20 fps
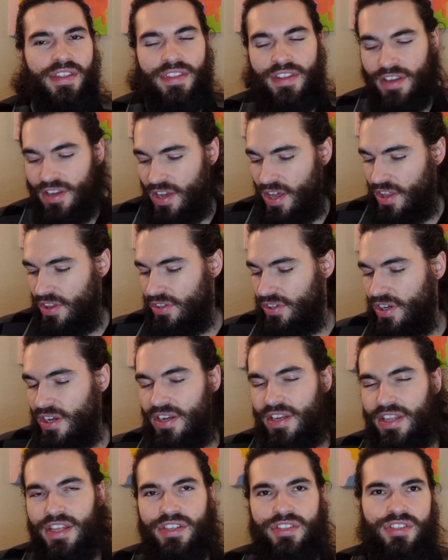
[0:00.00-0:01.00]
The color on
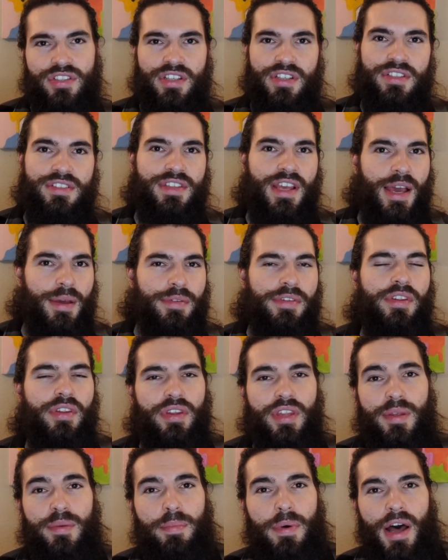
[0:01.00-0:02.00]
it just
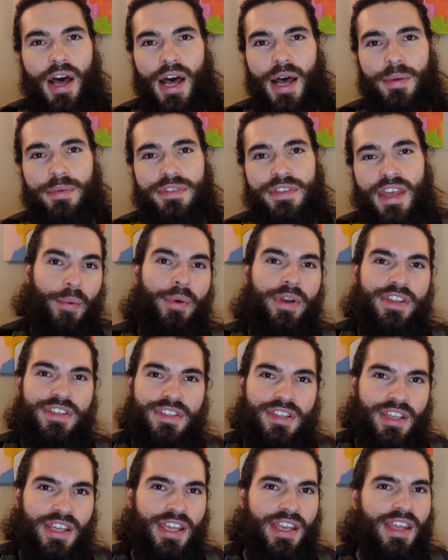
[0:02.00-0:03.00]
absolutely pops, and when it's
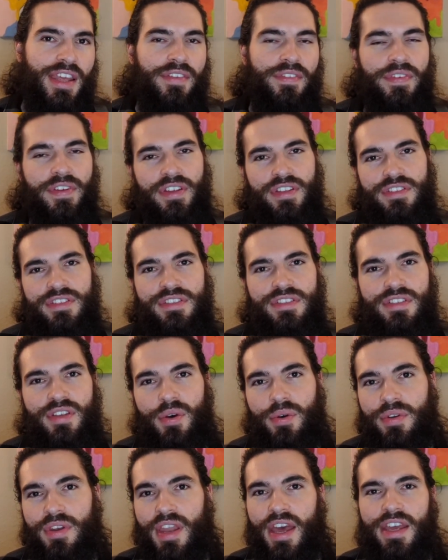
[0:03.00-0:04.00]
clean, it feels
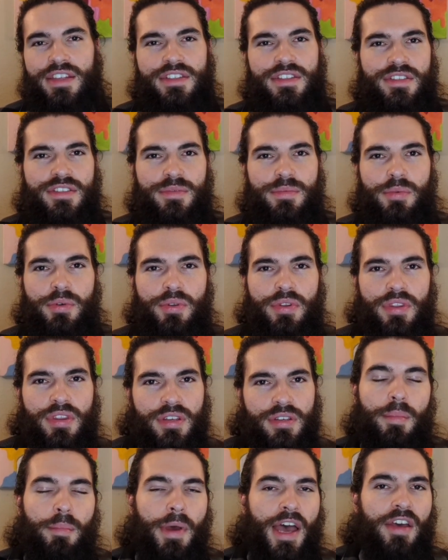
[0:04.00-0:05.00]
so nice and smooth.
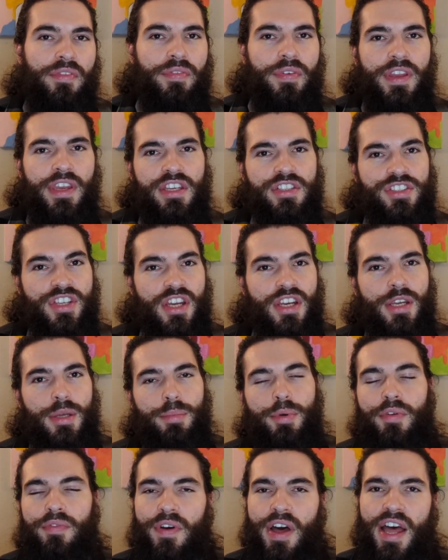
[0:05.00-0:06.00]
The matte finish on it
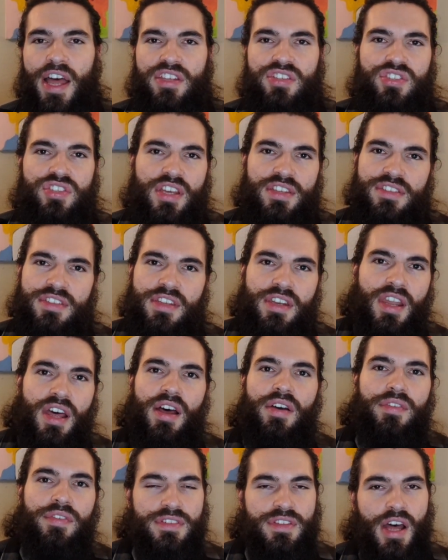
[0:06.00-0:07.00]
provides just
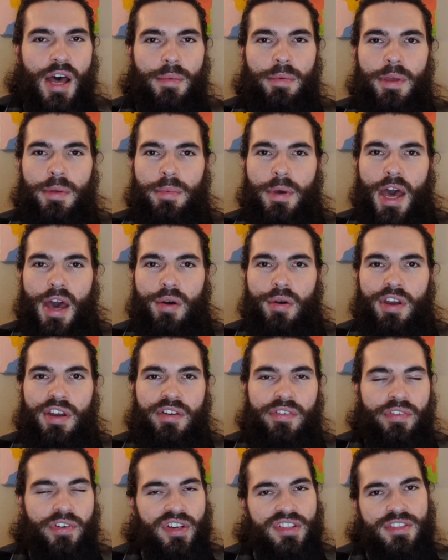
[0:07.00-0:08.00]
enough stopping power
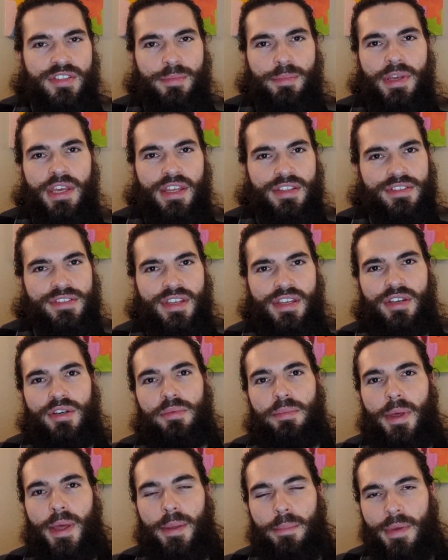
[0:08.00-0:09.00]
for it to be considered
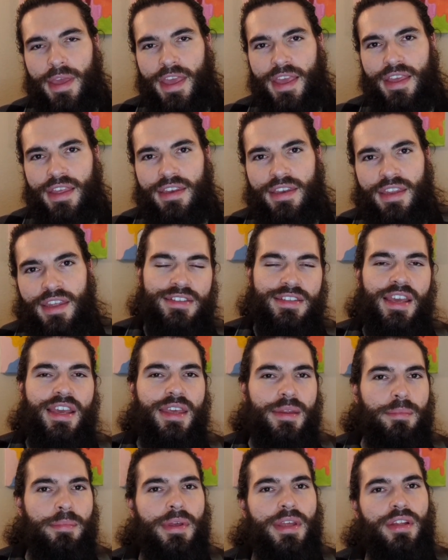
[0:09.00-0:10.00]
my main, as I
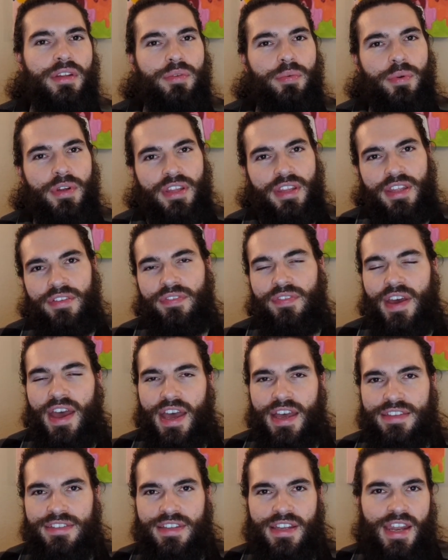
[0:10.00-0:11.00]
can build really
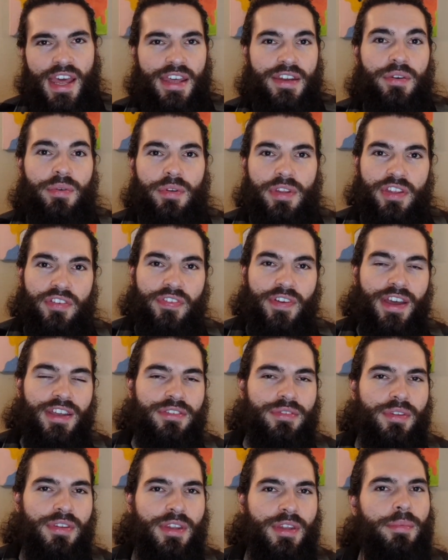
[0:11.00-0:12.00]
fast and edit really fast
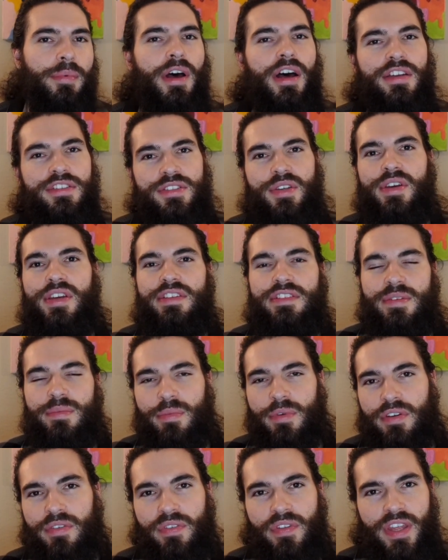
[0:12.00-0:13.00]
with it, but also hit some
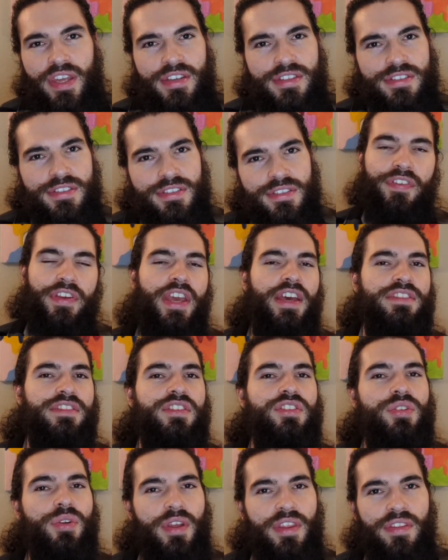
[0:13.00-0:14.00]
good flicks. If you guys
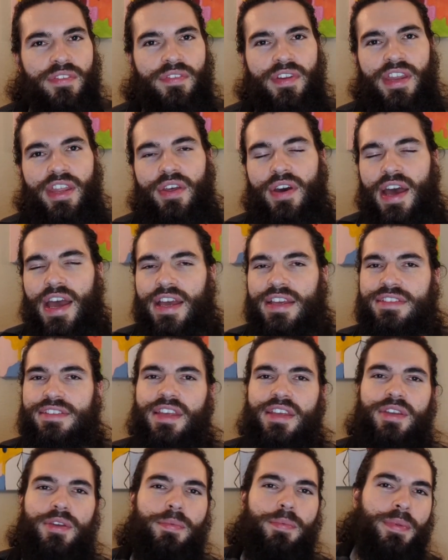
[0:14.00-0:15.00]
enjoyed the video, I ask
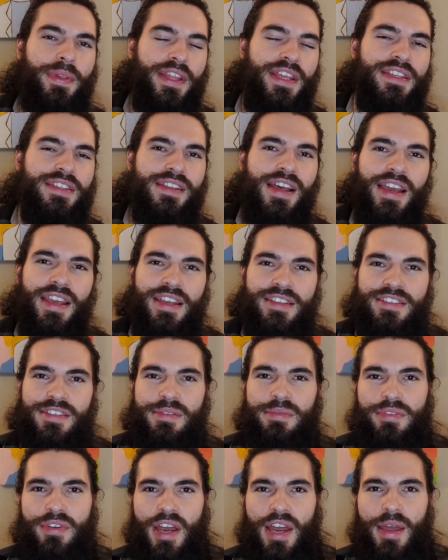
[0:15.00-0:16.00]
that you please like and
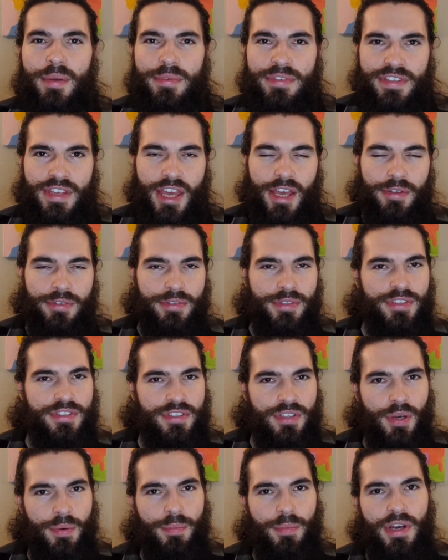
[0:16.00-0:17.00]
subscribe, as it helps me
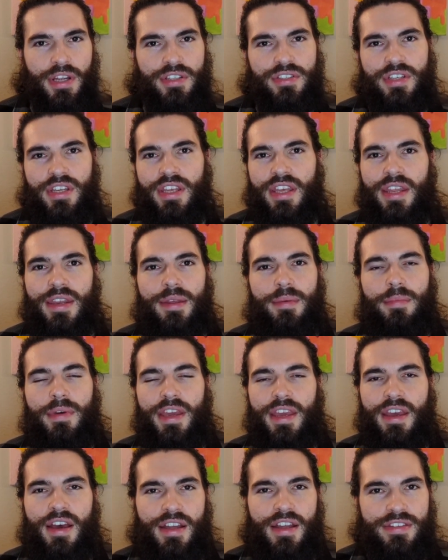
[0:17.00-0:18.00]
so much in getting my
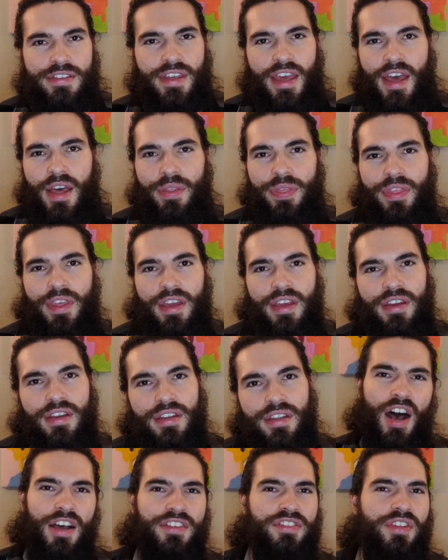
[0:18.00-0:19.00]
content out there.
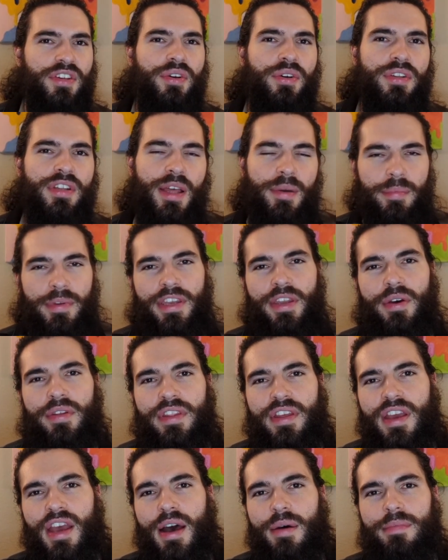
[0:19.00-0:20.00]
Also, let me know in
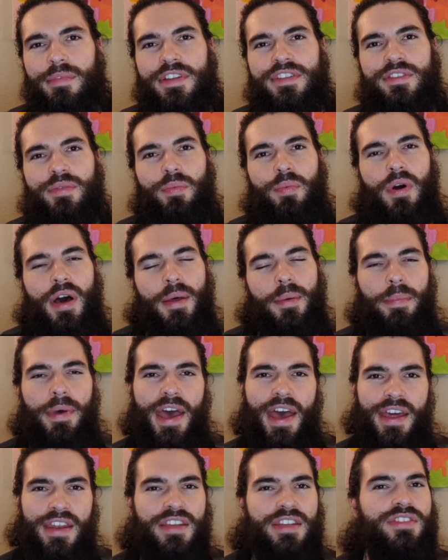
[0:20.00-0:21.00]
the comments what
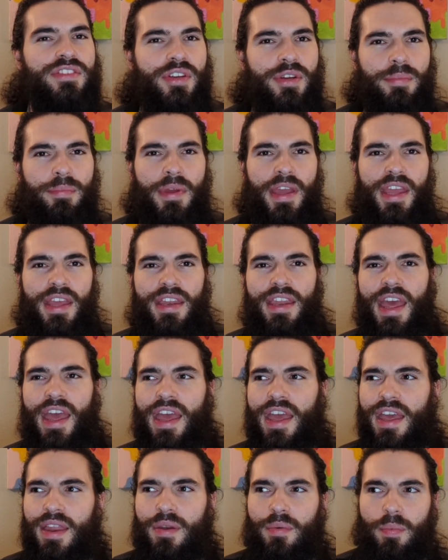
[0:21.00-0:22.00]
pad is your main
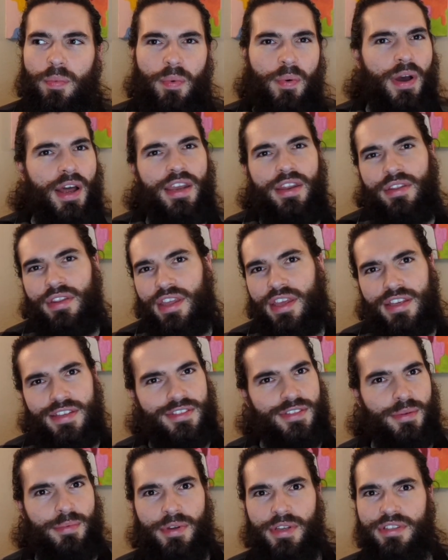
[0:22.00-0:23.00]
and why do you like it
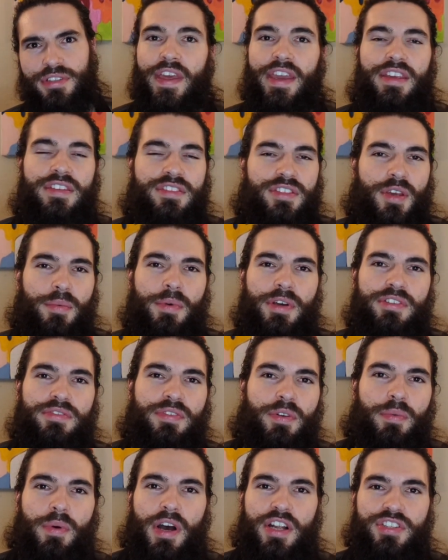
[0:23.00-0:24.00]
so much. Thank you so much
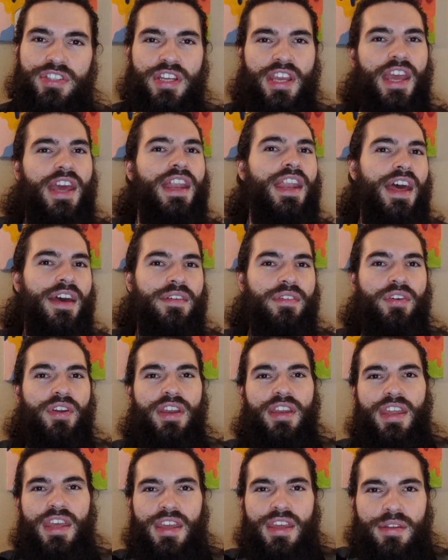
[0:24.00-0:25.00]
for watching and have a great
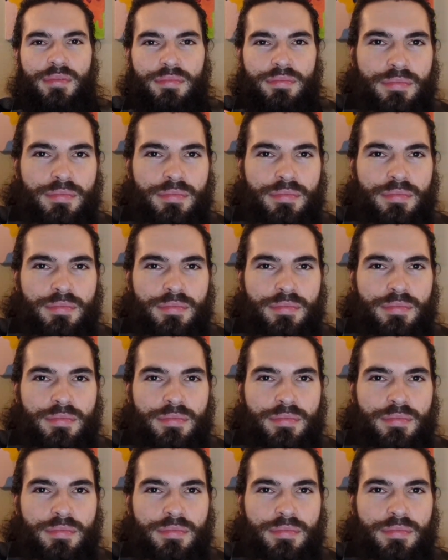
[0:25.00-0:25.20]
day.